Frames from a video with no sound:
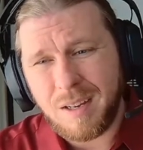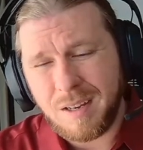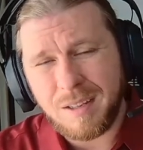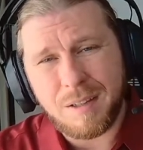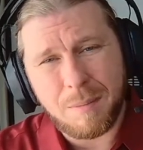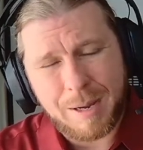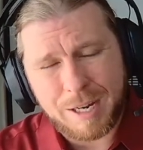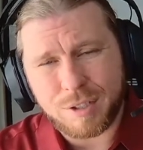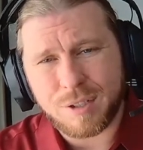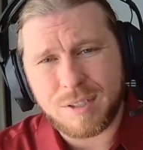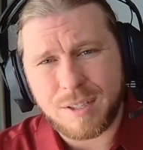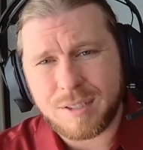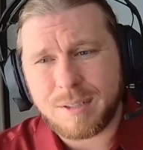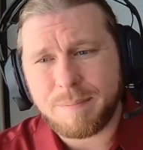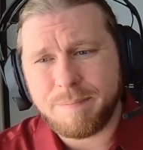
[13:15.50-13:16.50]
the magic
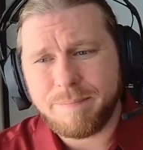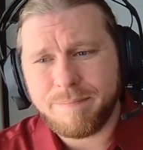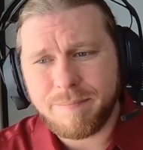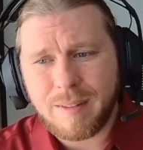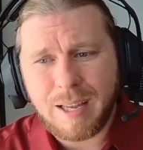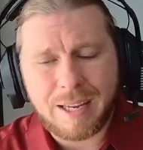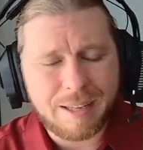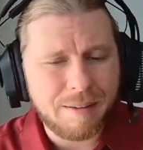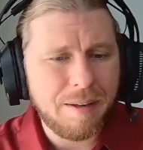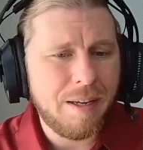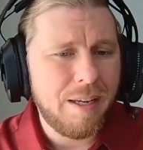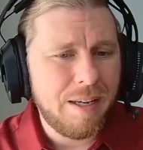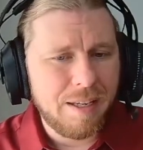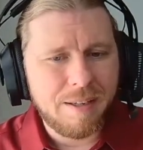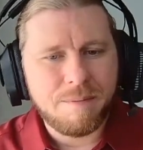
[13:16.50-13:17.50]
system. Like,
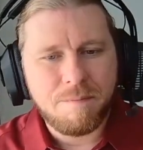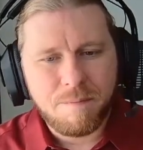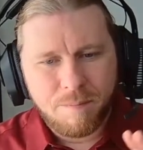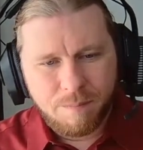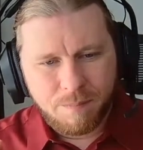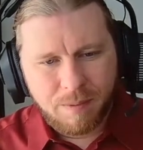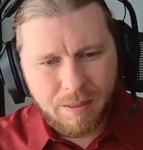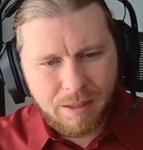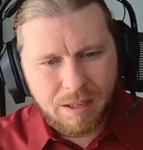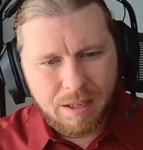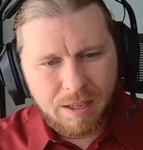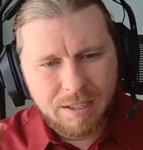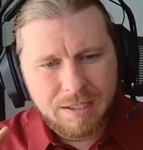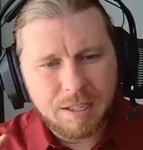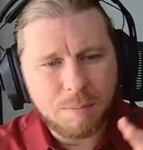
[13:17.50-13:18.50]

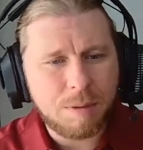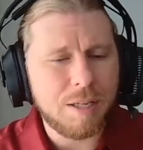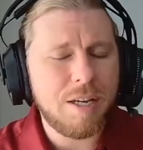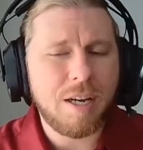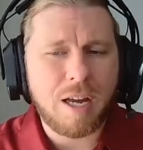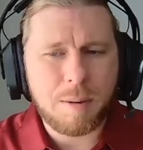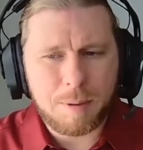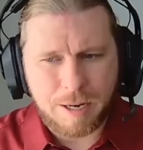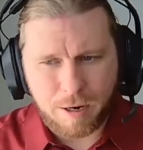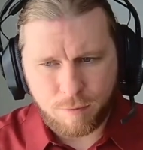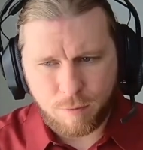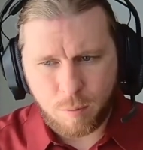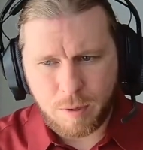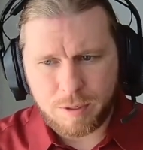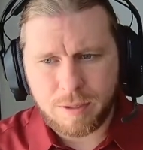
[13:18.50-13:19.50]
it's something you got to be
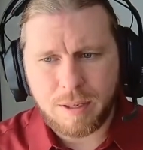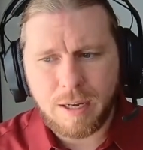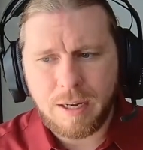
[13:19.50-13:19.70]
careful with.